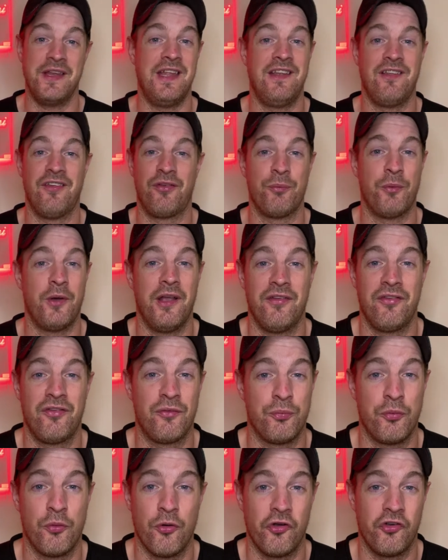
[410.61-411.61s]
He
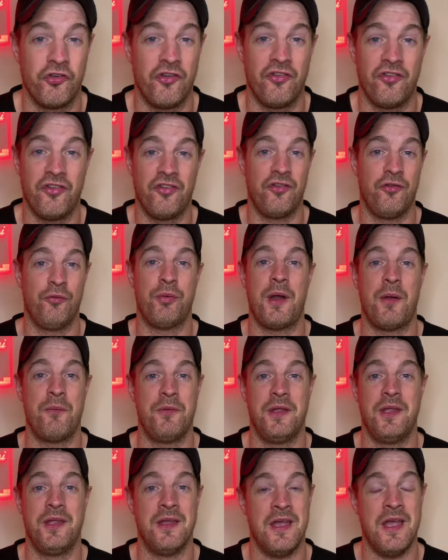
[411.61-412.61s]
despises Porsches, as you
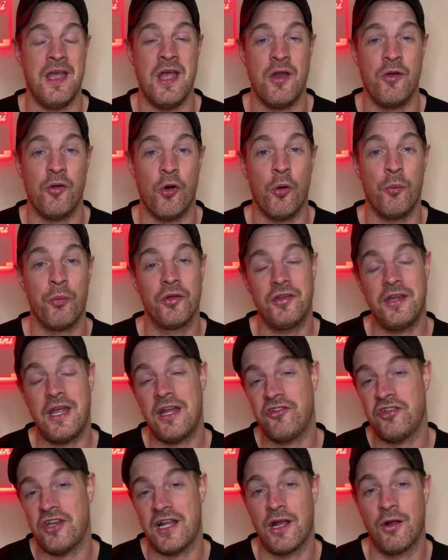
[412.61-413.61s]
probably know. But
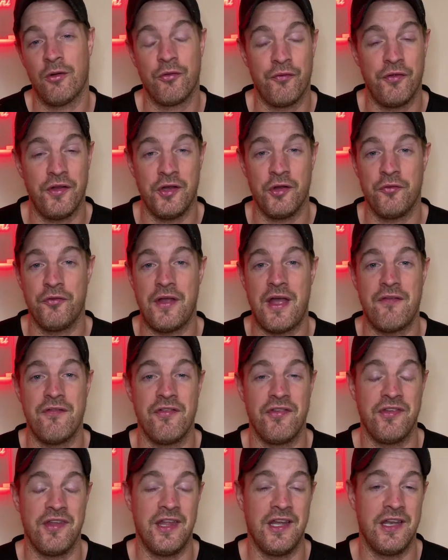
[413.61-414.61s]
yeah, check out the video if you
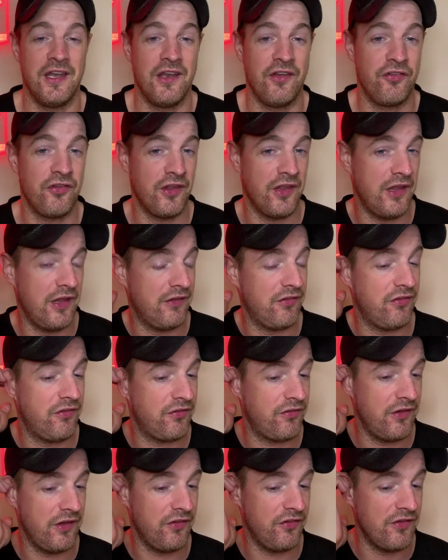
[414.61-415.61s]
haven't seen it.
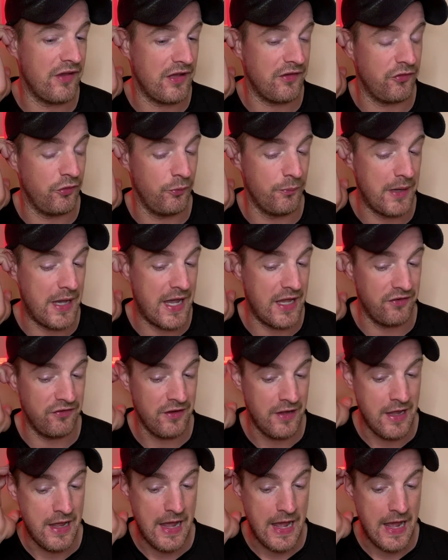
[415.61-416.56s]
It's not too bad.